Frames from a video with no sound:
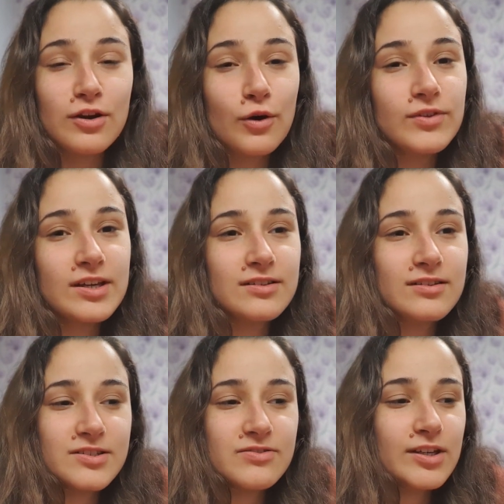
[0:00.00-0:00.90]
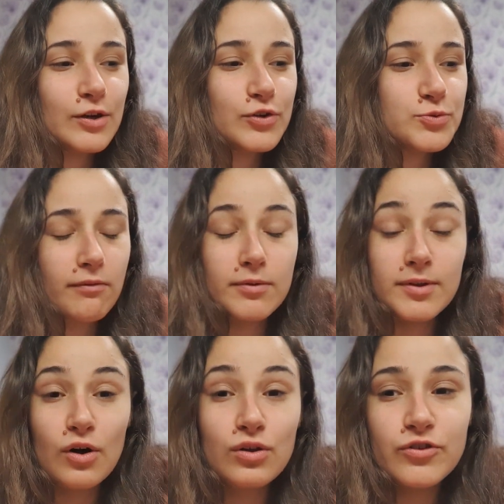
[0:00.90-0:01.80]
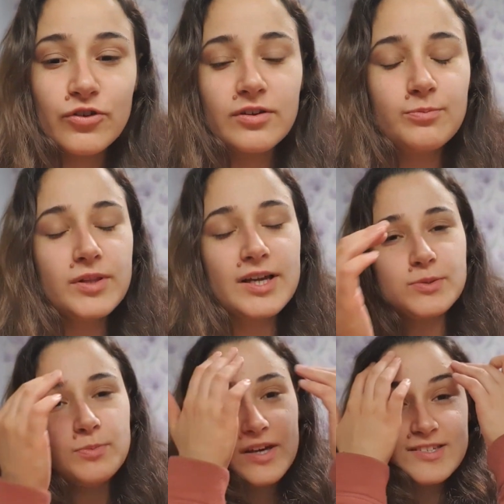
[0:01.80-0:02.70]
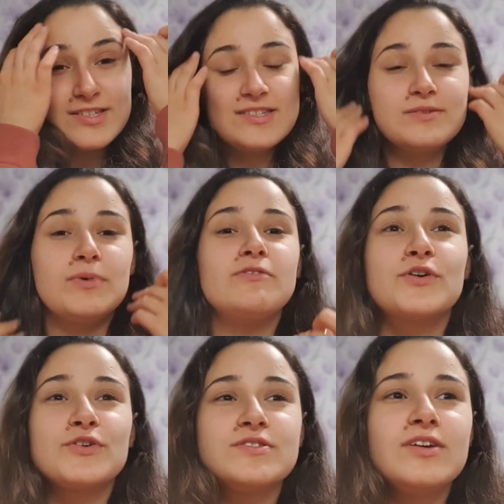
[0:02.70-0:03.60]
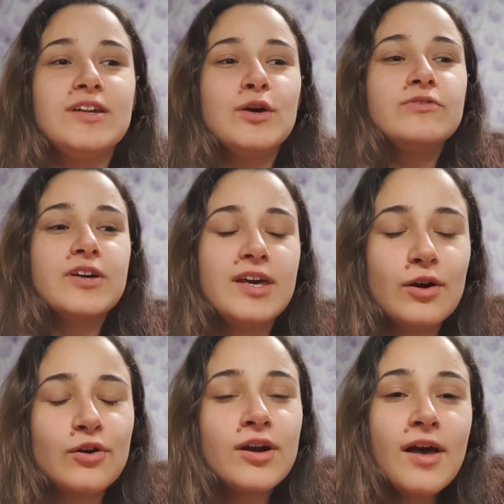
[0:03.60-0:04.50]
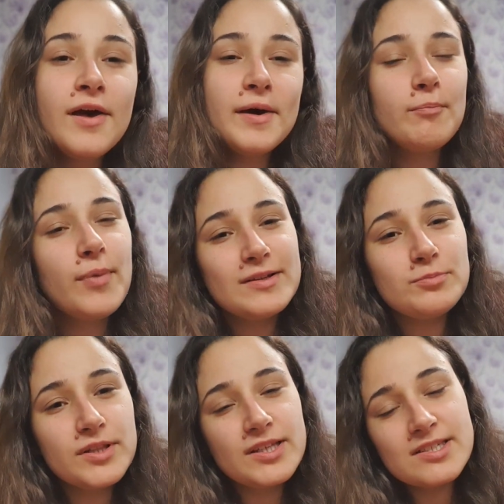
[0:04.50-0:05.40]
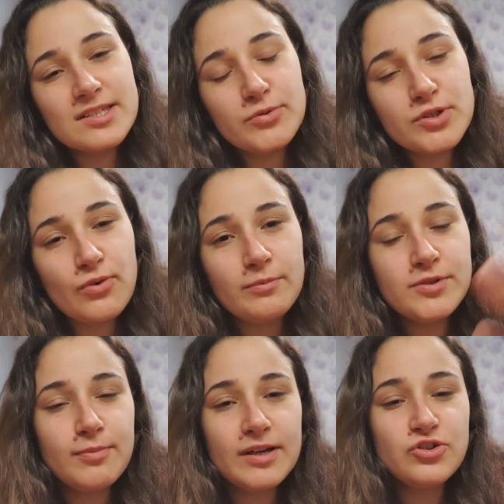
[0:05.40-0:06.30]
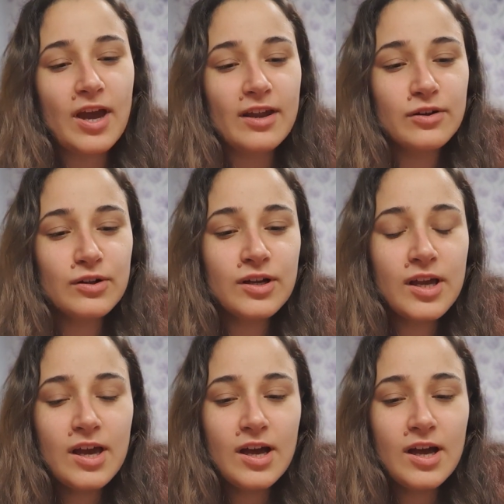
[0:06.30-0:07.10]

I know that this video is probably all over the place because it's my first video over here, but please subscribe to my channel.